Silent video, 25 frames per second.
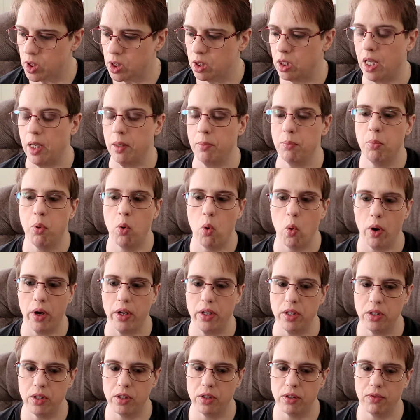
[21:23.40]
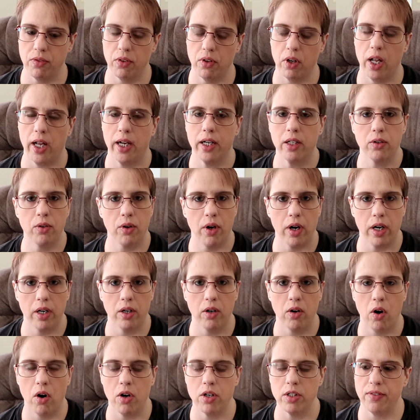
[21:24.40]
like points for like credit
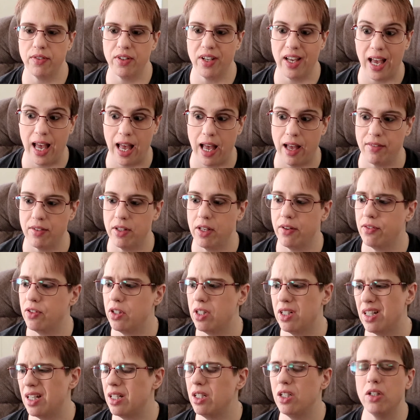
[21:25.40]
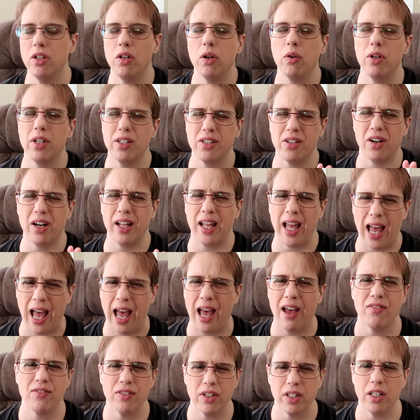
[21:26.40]
cards if you have it. If you don't necessarily
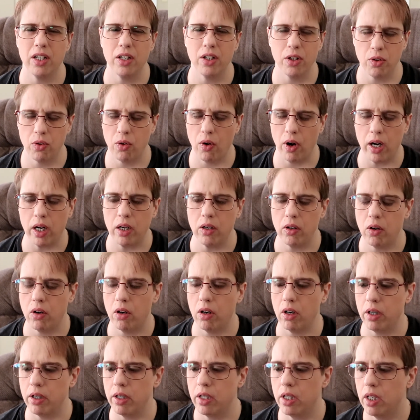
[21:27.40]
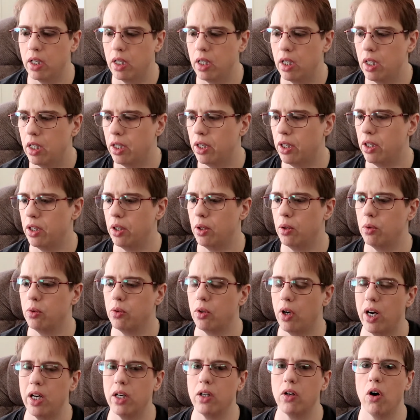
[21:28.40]
have to get a credit card. You know,
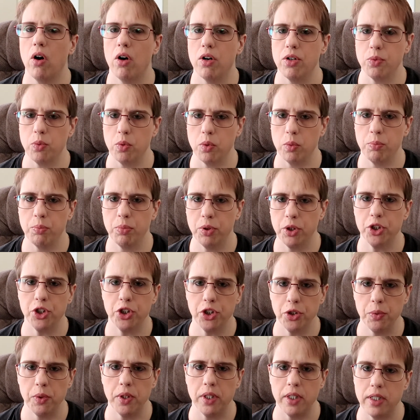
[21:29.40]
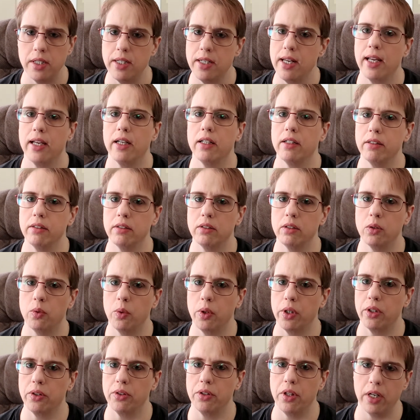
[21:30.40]
credit cards will put you in debt
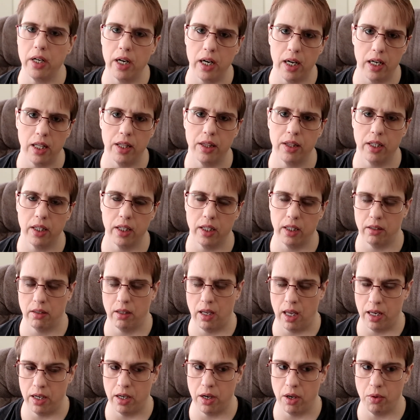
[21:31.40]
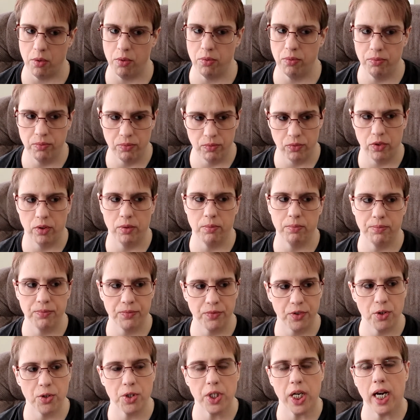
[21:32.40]
quicker than anything. I know from
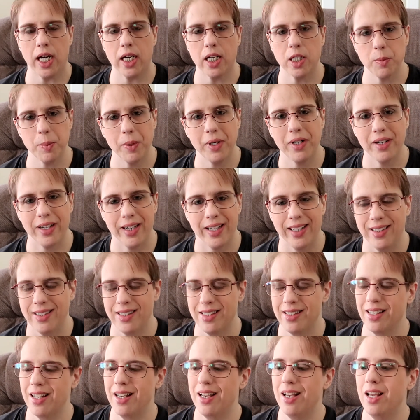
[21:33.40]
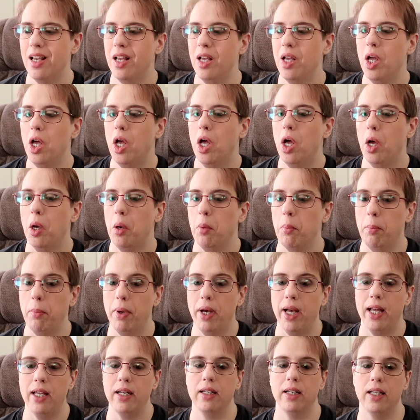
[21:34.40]
firsthand experience.
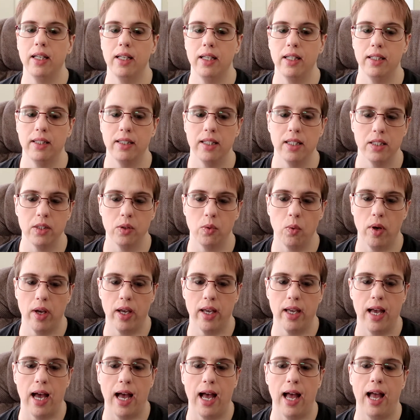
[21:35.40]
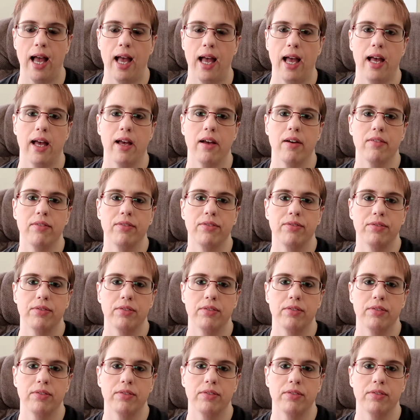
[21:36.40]
But this way I have